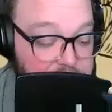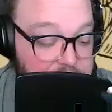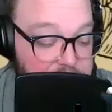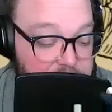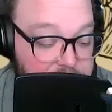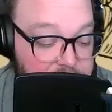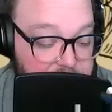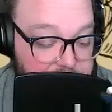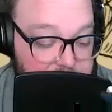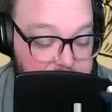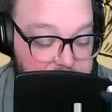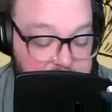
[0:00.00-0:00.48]

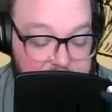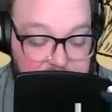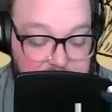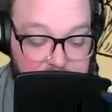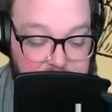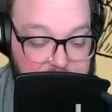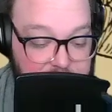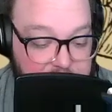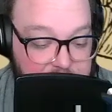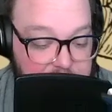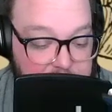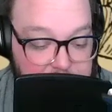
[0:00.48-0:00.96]
gonna
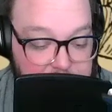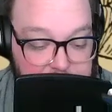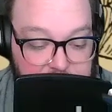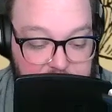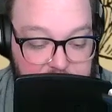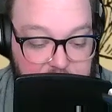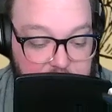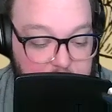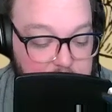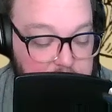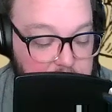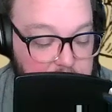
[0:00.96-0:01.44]

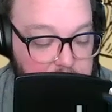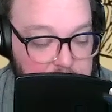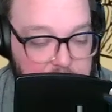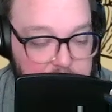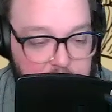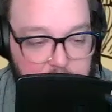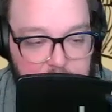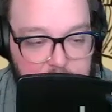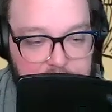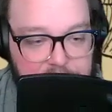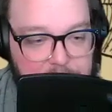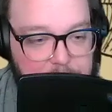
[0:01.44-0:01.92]

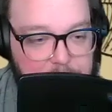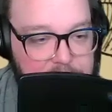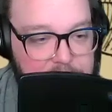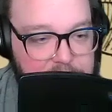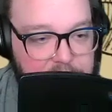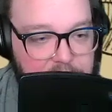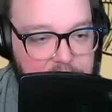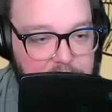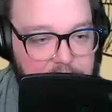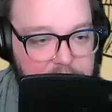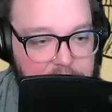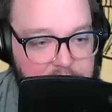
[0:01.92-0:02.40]
build a new
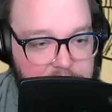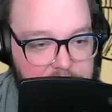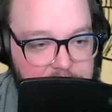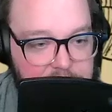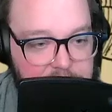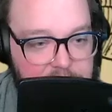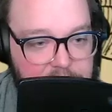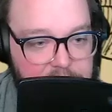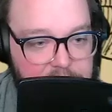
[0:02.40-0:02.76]
cemetery.